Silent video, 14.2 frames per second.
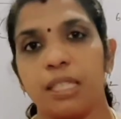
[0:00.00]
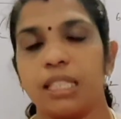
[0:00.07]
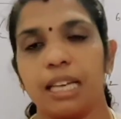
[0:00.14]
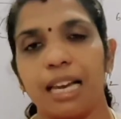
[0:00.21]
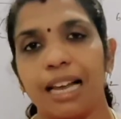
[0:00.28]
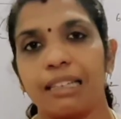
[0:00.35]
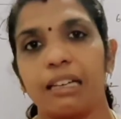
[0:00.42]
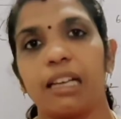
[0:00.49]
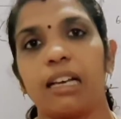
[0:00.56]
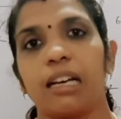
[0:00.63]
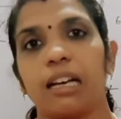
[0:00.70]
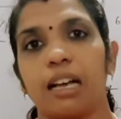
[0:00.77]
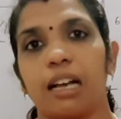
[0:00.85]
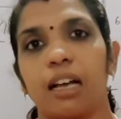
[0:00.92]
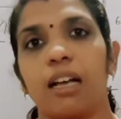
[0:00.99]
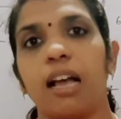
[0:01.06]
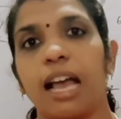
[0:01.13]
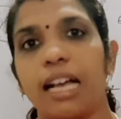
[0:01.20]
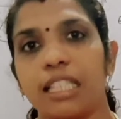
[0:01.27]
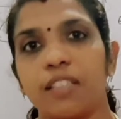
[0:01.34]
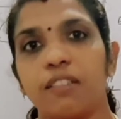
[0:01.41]
electric
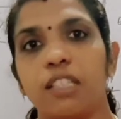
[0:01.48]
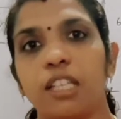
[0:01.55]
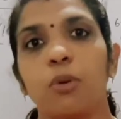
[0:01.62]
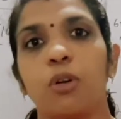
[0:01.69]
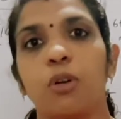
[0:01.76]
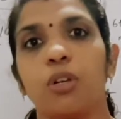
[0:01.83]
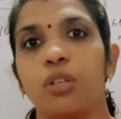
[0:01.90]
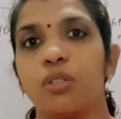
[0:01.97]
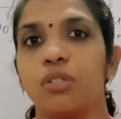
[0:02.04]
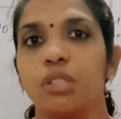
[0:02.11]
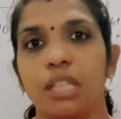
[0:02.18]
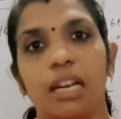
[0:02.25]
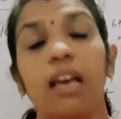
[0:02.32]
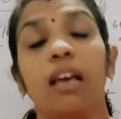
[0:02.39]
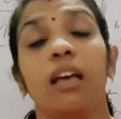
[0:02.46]
activity produced in the